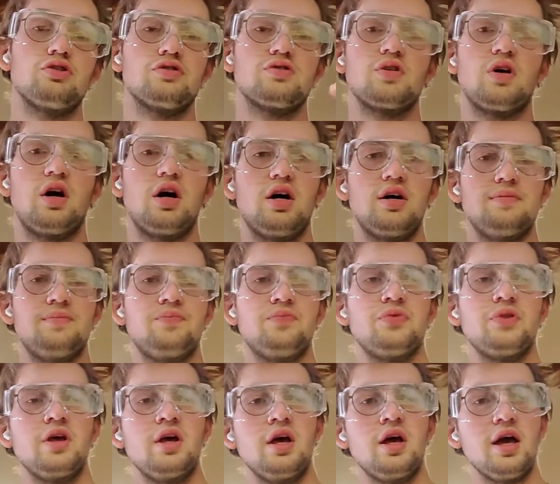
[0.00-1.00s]
saw.
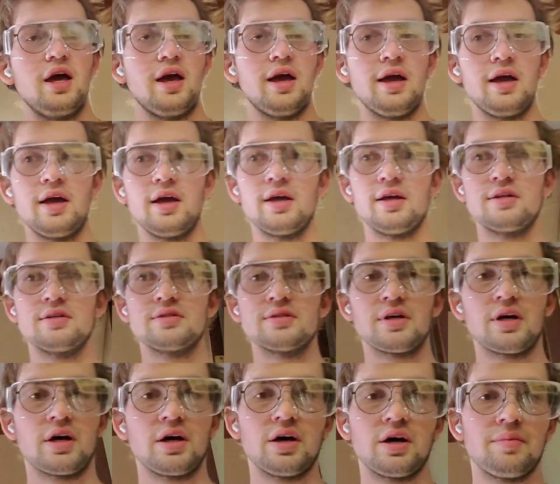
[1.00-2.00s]
And
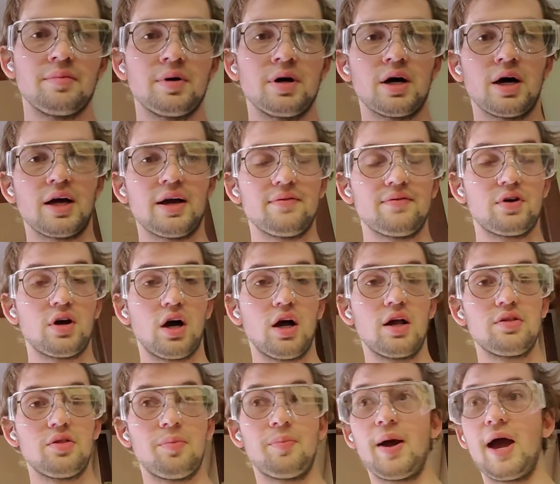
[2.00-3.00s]
I've
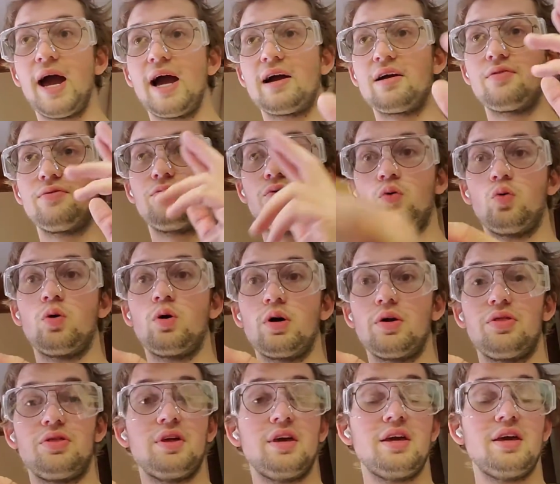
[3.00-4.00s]
got the back for
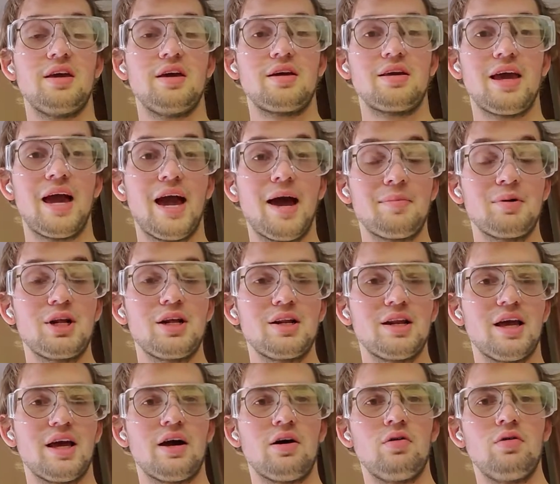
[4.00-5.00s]
the cabinet
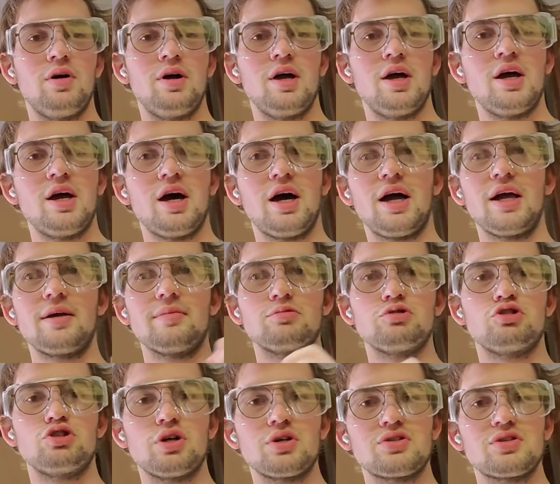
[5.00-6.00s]
now. I am
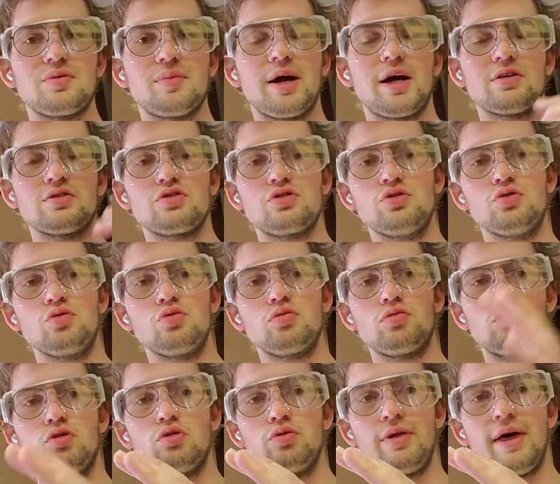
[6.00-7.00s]
just about to
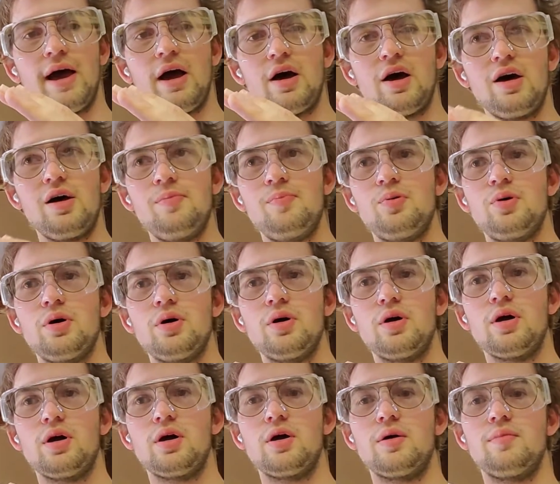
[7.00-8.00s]
glue that up,
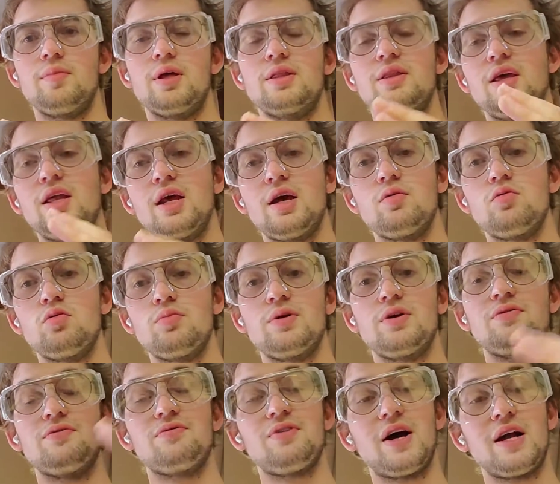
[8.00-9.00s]
and then I will
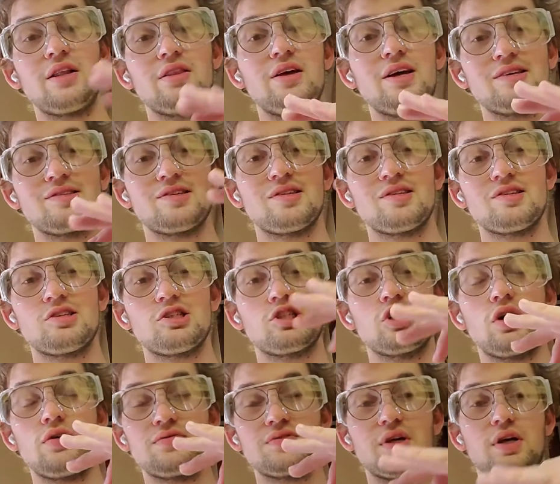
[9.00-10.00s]
be finalizing the
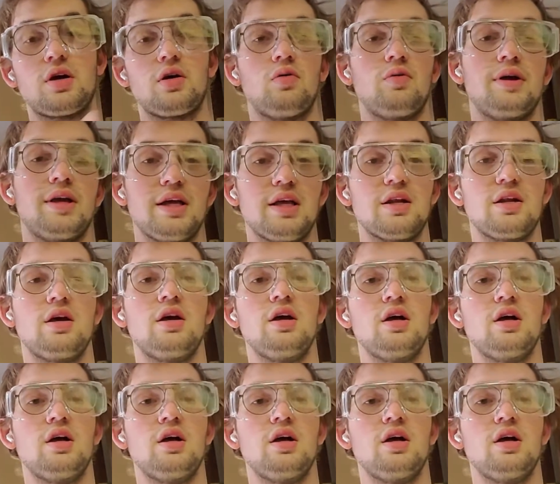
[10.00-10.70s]
shelves that go in.